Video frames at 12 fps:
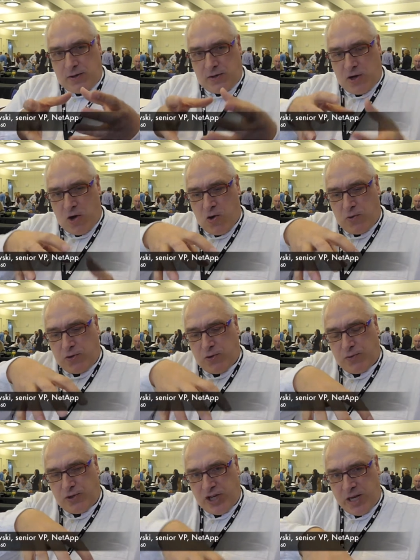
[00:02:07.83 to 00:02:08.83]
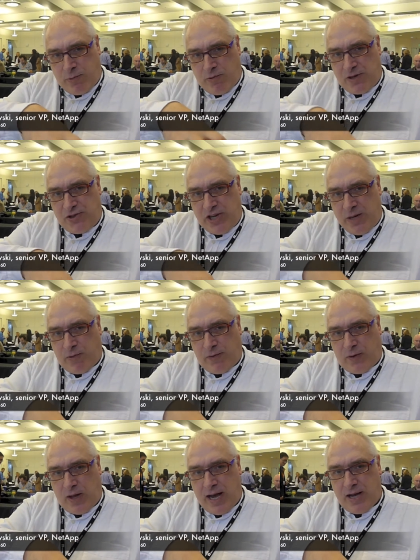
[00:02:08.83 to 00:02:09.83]
to go to cheaper and cheaper
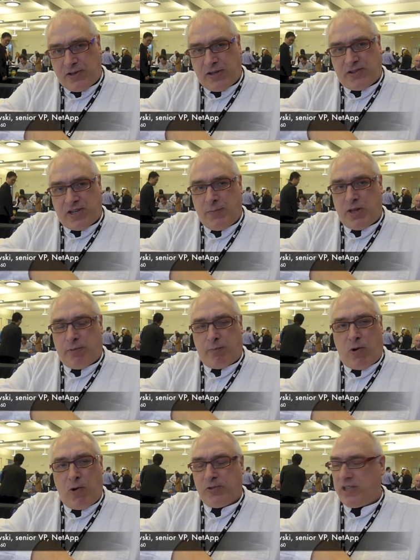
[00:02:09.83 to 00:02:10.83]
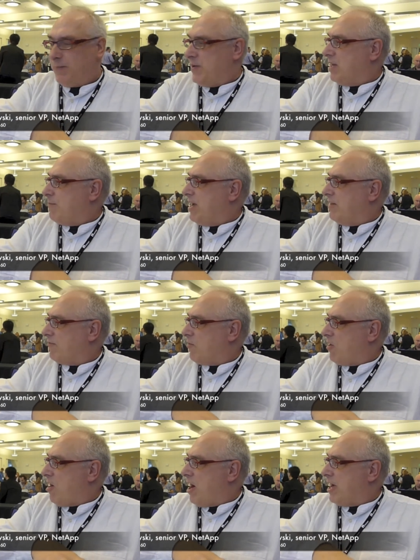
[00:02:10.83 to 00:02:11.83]
flash, and some of the proposals being made
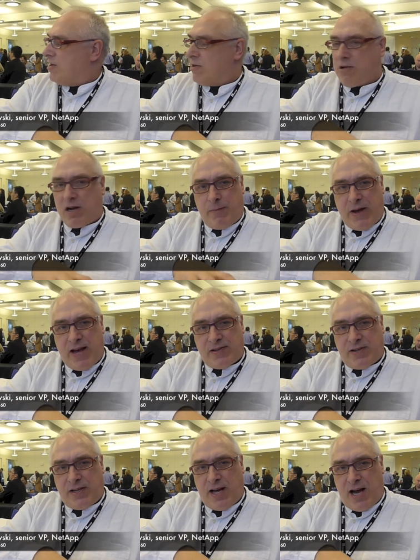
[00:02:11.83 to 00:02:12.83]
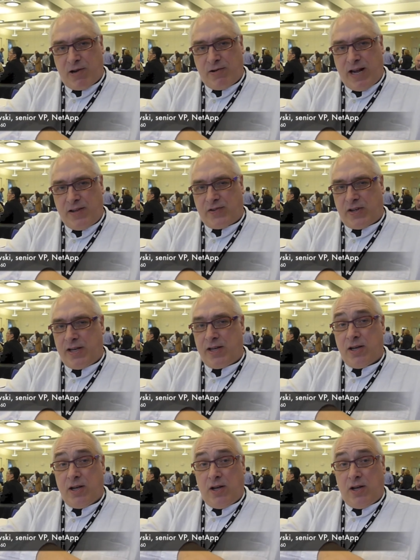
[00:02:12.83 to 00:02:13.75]
for higher capacity, higher density,